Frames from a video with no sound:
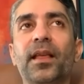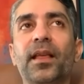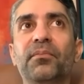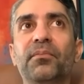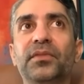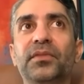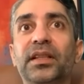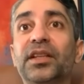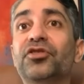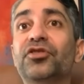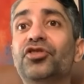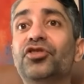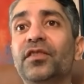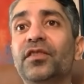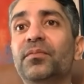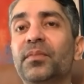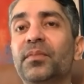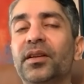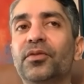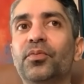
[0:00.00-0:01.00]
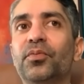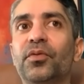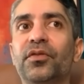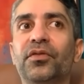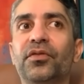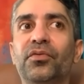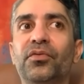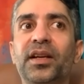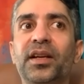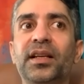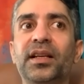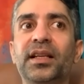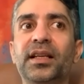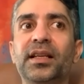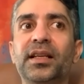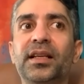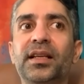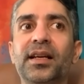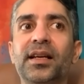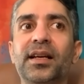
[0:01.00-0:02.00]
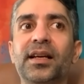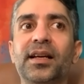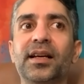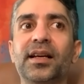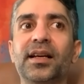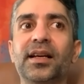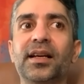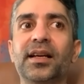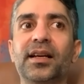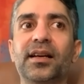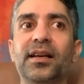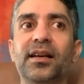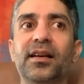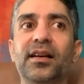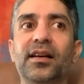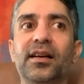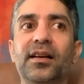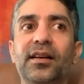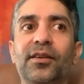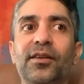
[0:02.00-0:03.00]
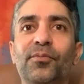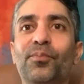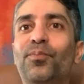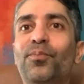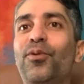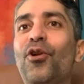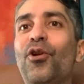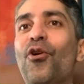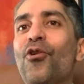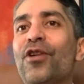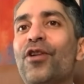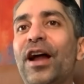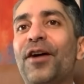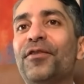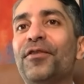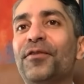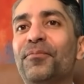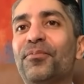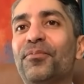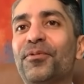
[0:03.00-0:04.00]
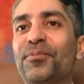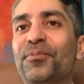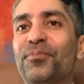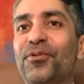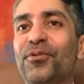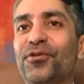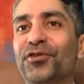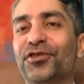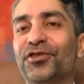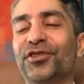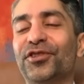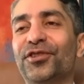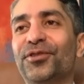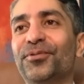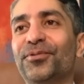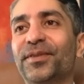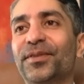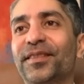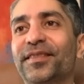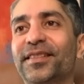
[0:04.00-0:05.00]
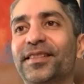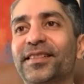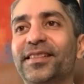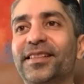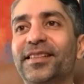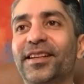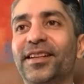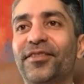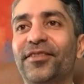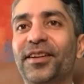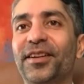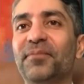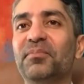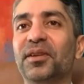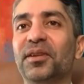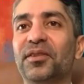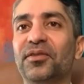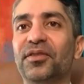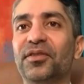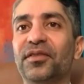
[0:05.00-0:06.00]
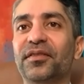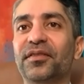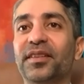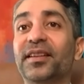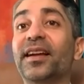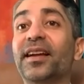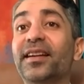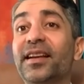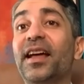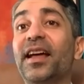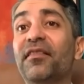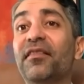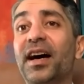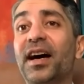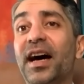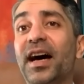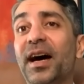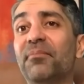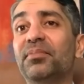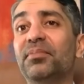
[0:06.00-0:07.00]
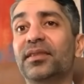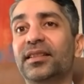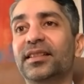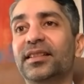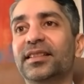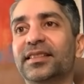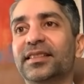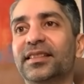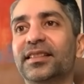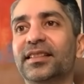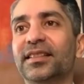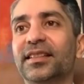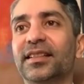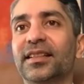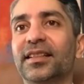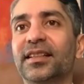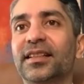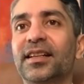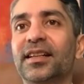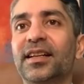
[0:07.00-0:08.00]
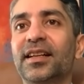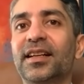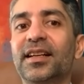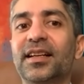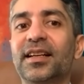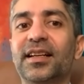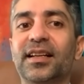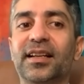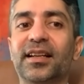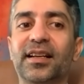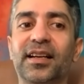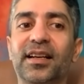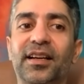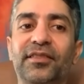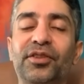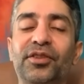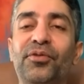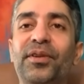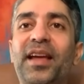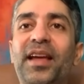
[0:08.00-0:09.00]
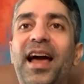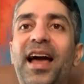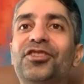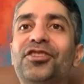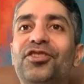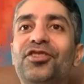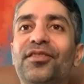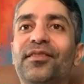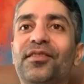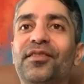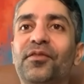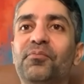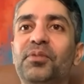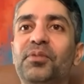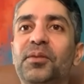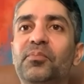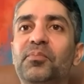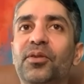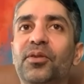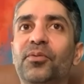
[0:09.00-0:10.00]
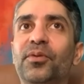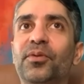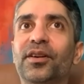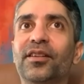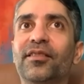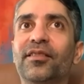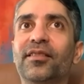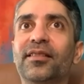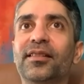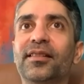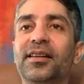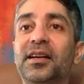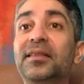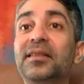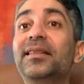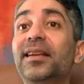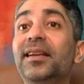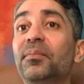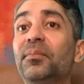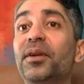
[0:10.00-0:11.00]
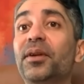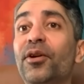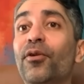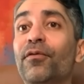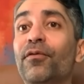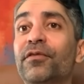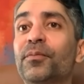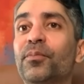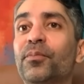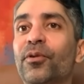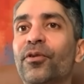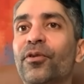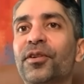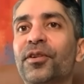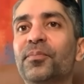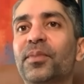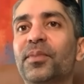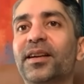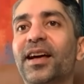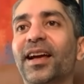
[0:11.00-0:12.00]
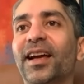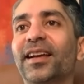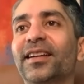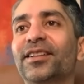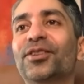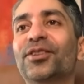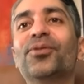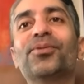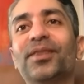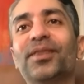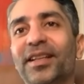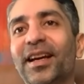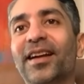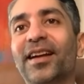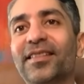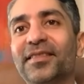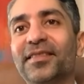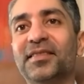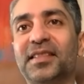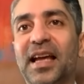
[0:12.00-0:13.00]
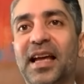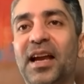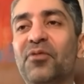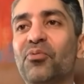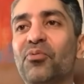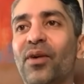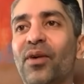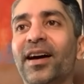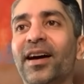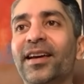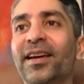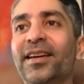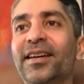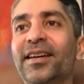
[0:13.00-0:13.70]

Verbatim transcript: the achievement was really uh, blown out of proportion to a certain degree because it had never happened. And uh, uh, the reactions of people were a little bit overboard, but I can totally understand why.